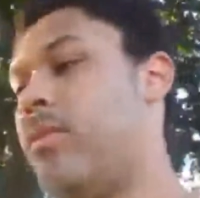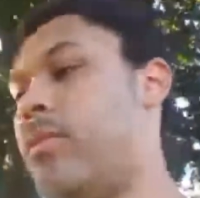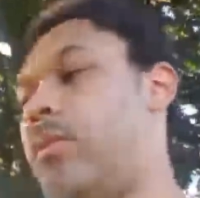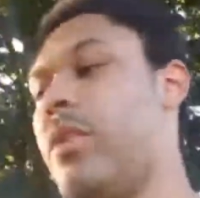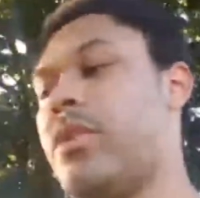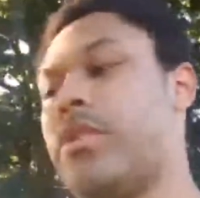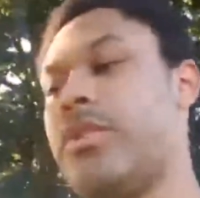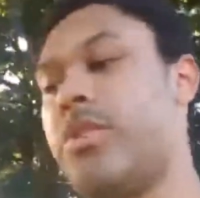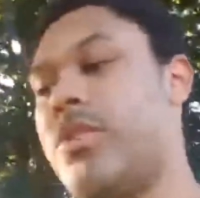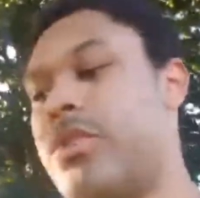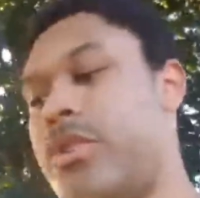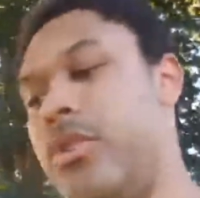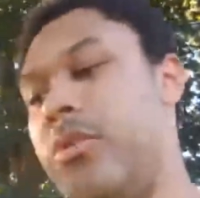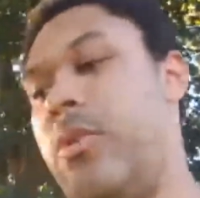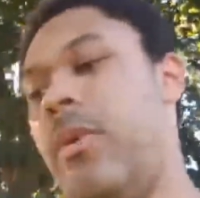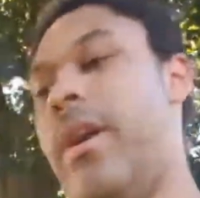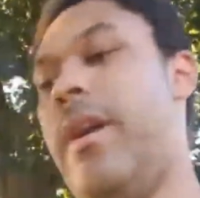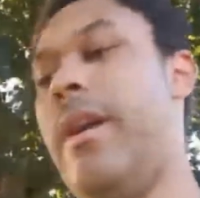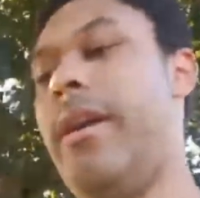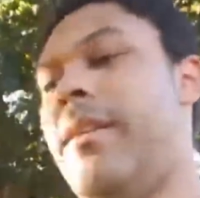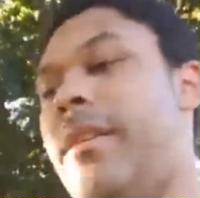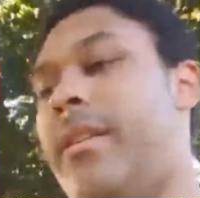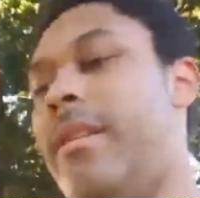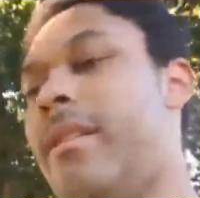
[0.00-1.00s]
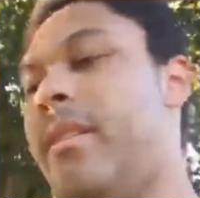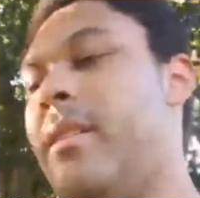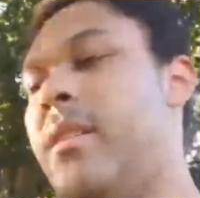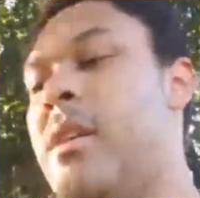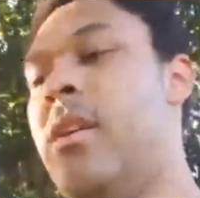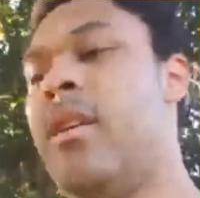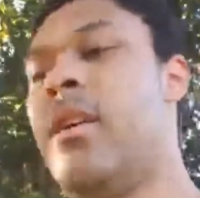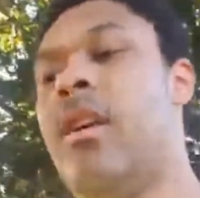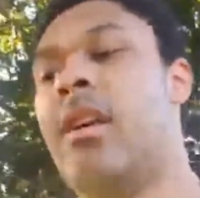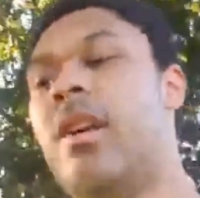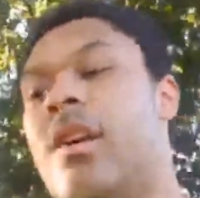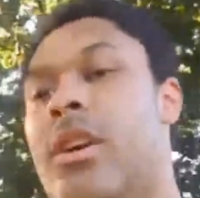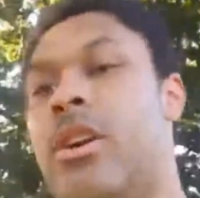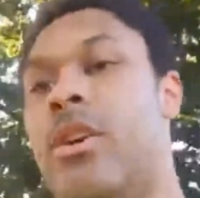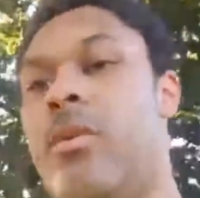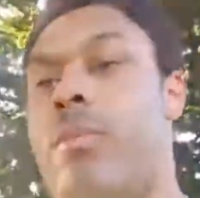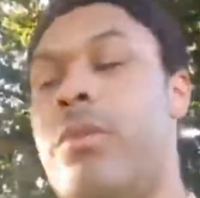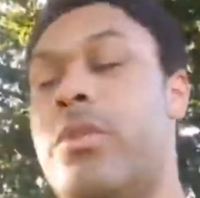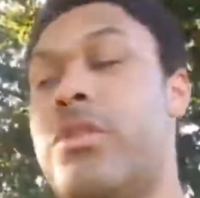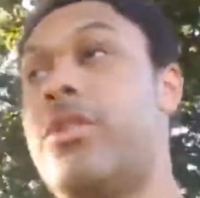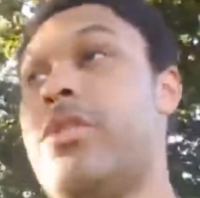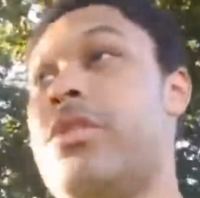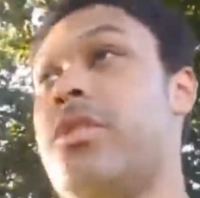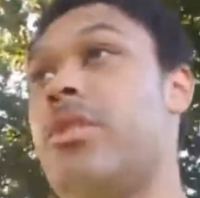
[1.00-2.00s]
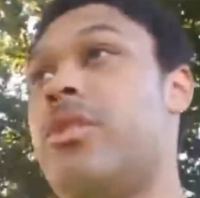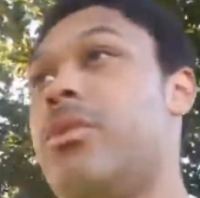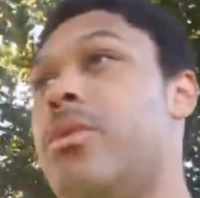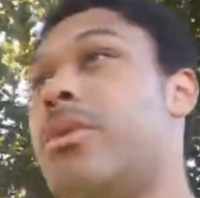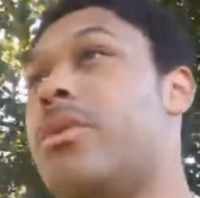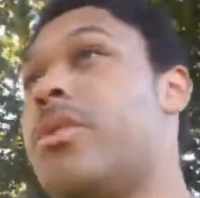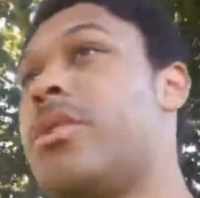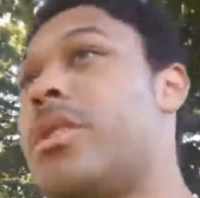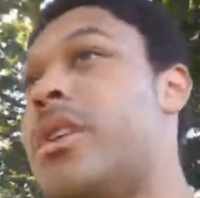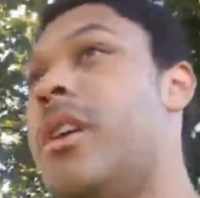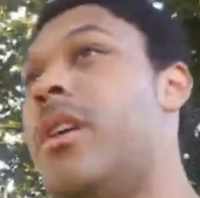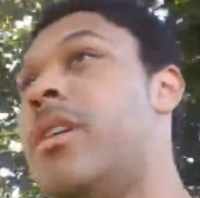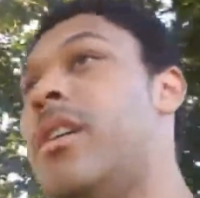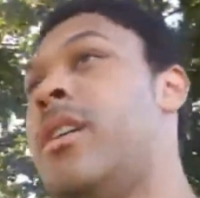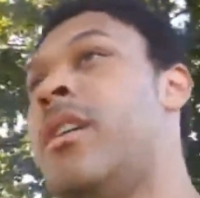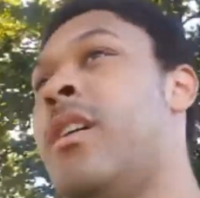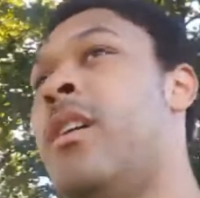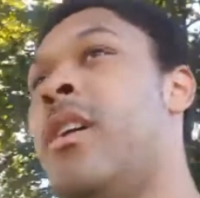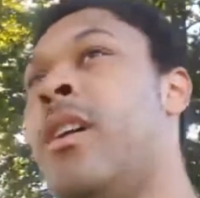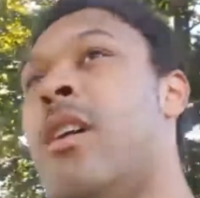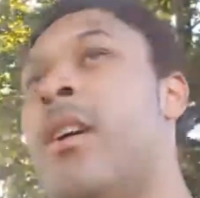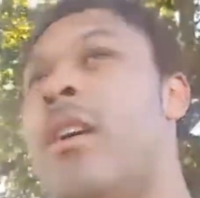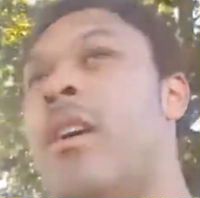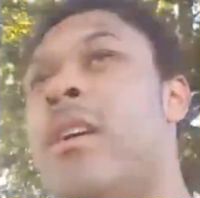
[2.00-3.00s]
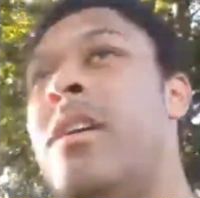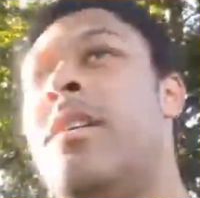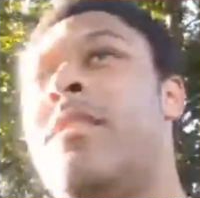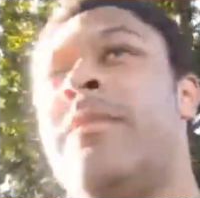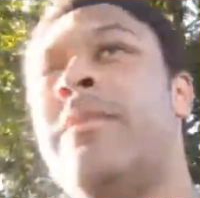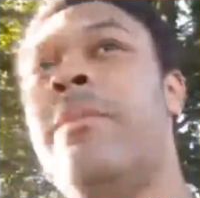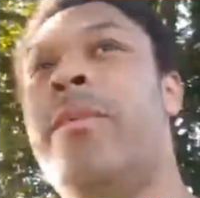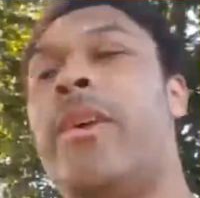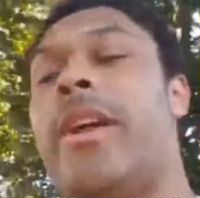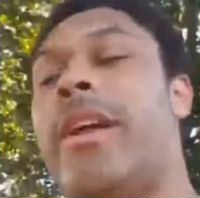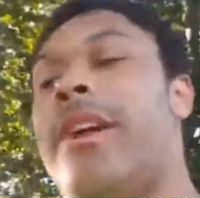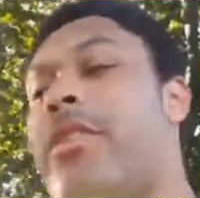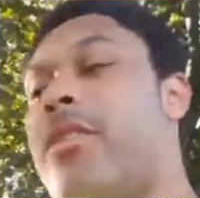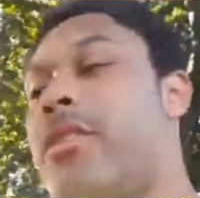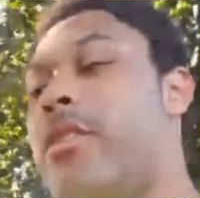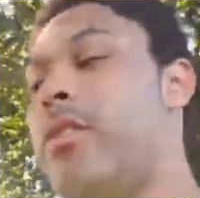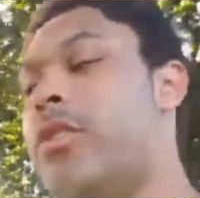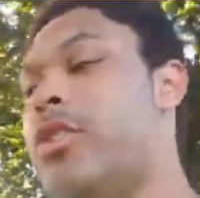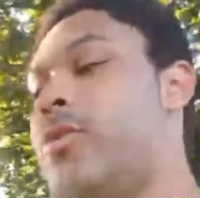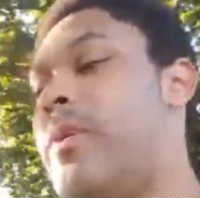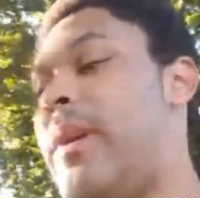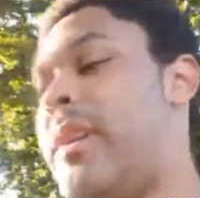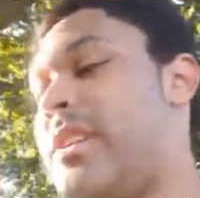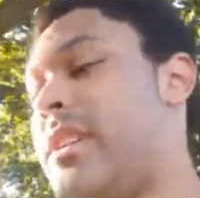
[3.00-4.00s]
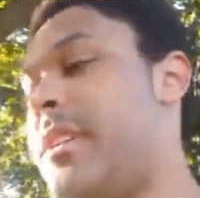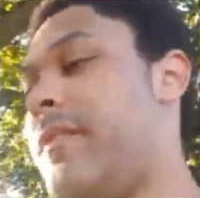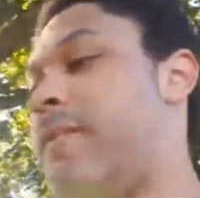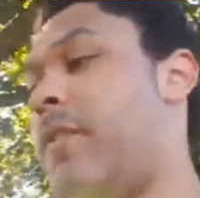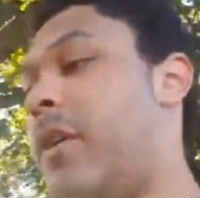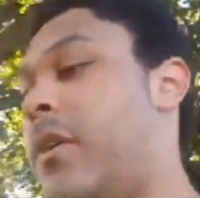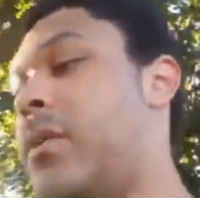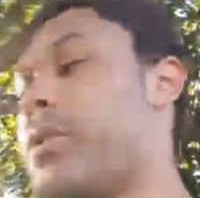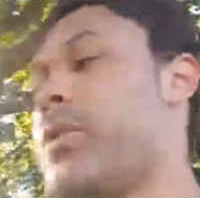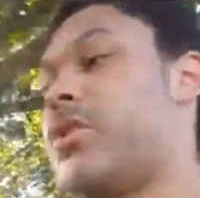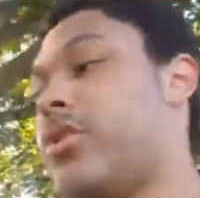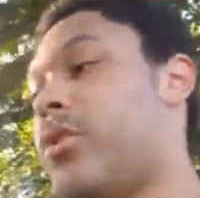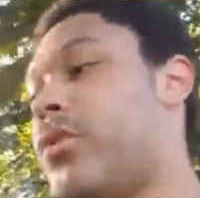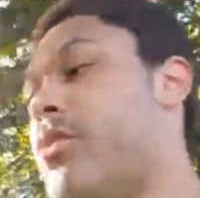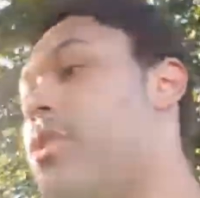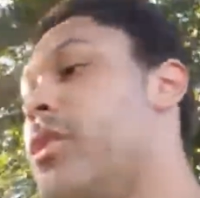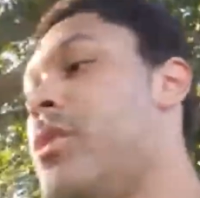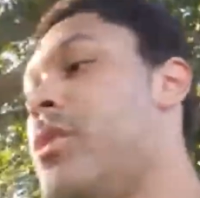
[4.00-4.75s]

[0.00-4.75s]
was to use what I could to actually focus on